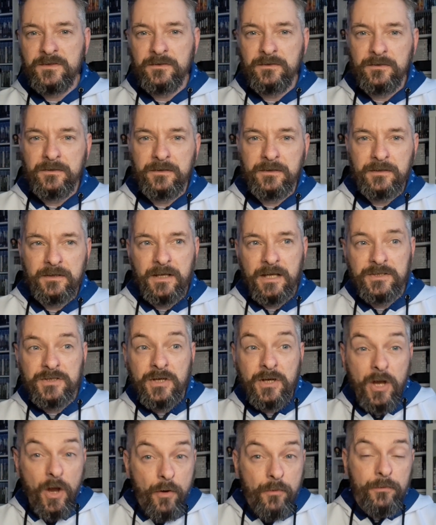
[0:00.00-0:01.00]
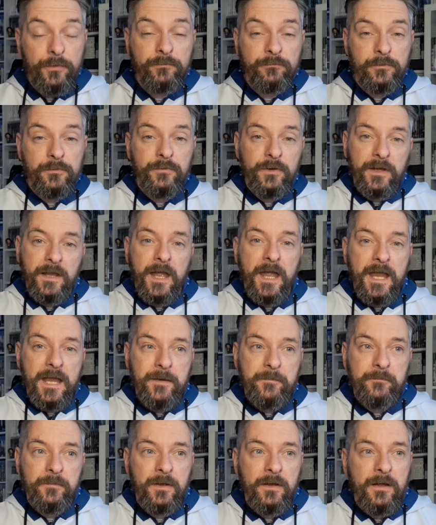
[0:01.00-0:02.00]
and as you go through the
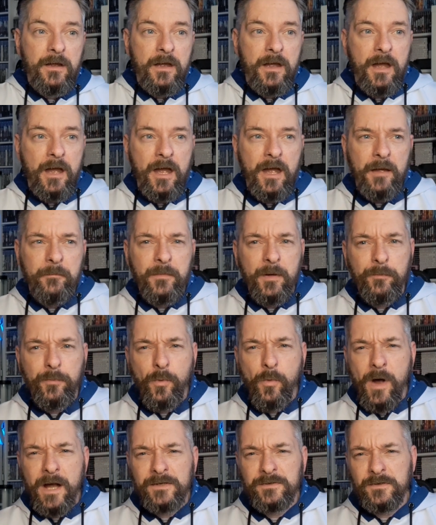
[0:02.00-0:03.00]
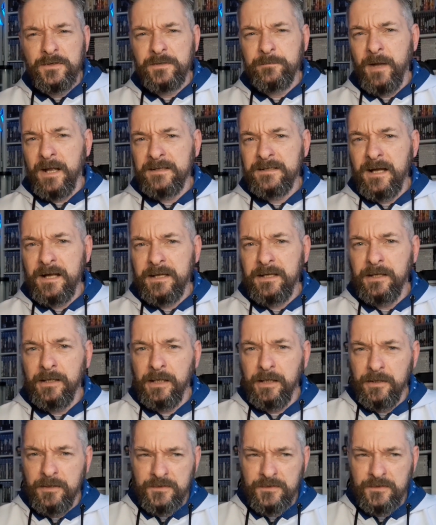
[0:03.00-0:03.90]
game, are quite sort of spectacular.